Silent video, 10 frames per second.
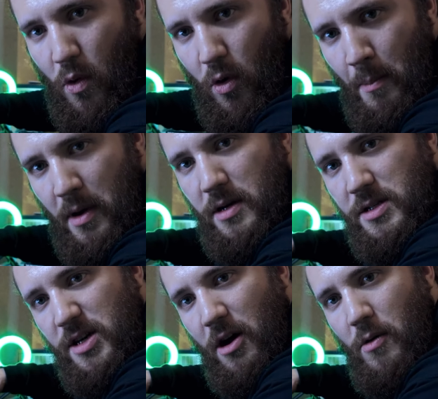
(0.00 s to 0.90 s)
warm,
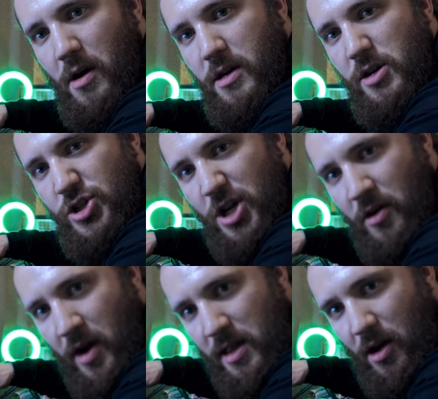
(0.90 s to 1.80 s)
so you
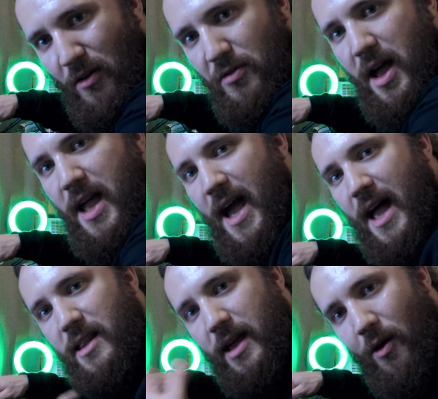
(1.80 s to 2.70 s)
stir it in the coffee
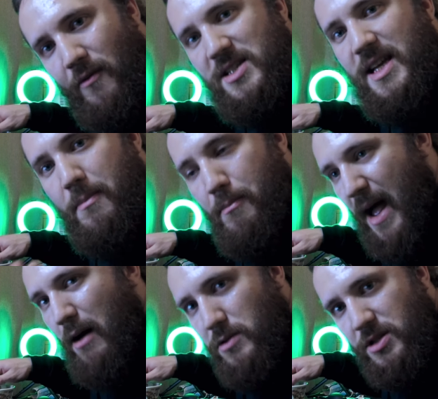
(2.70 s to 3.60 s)
and it obviously
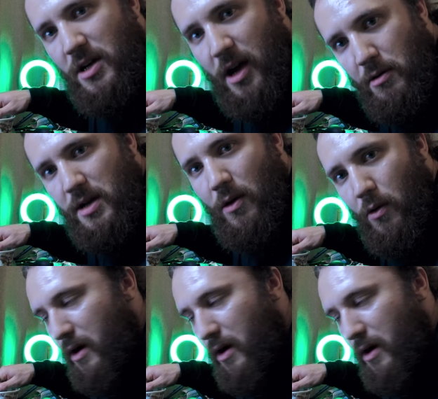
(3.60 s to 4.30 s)
melts the coconut